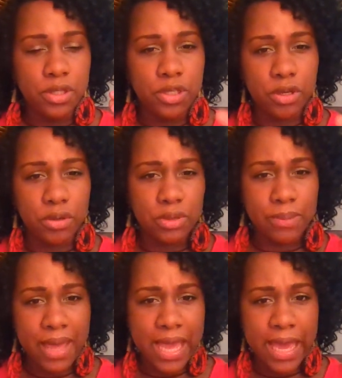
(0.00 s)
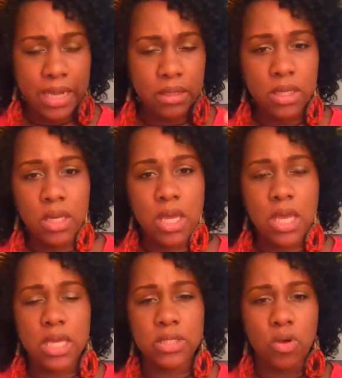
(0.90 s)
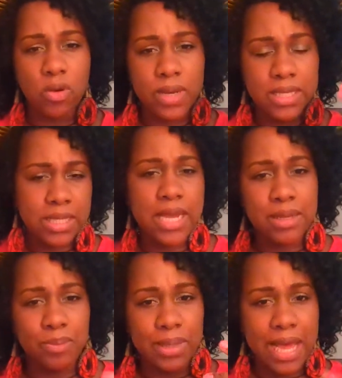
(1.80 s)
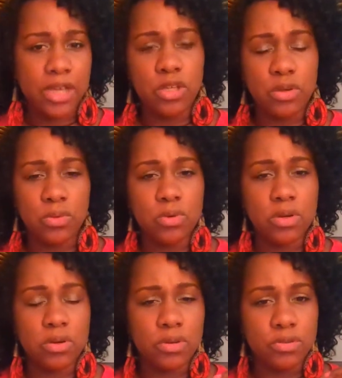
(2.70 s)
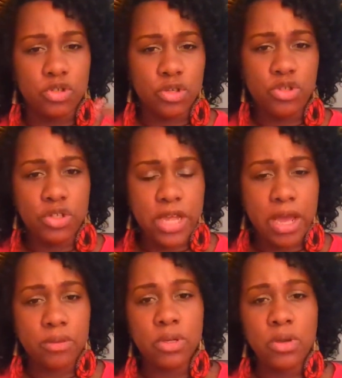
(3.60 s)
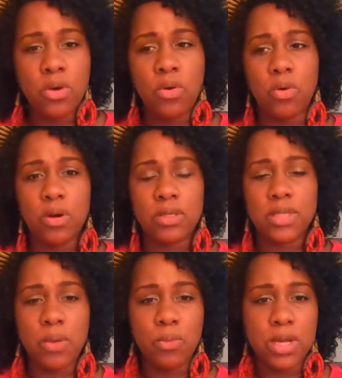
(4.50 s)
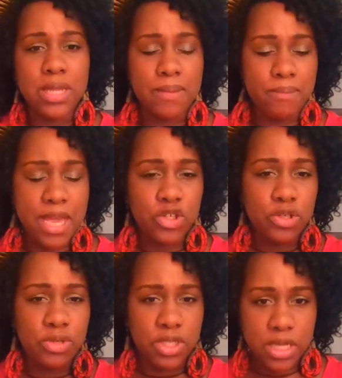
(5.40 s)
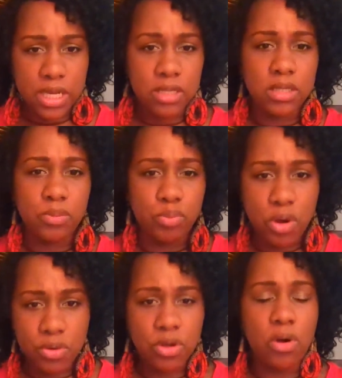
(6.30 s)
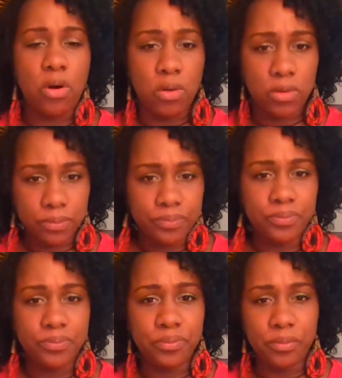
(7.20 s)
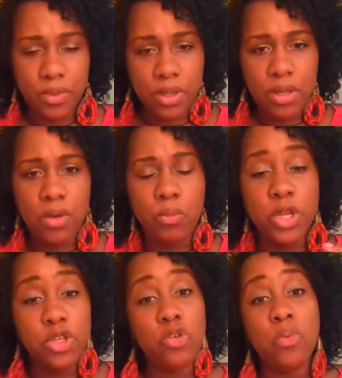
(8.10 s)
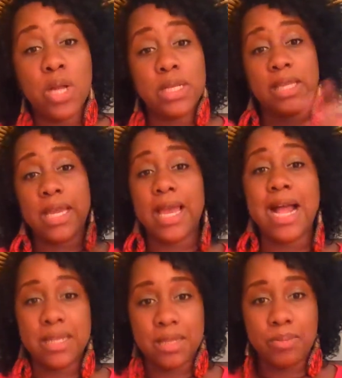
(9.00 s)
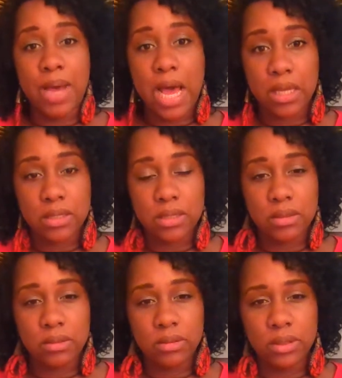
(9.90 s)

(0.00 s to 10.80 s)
the man is always there to block you or shoot you down, or someone that makes you stick to protocol when you want to think out of the box.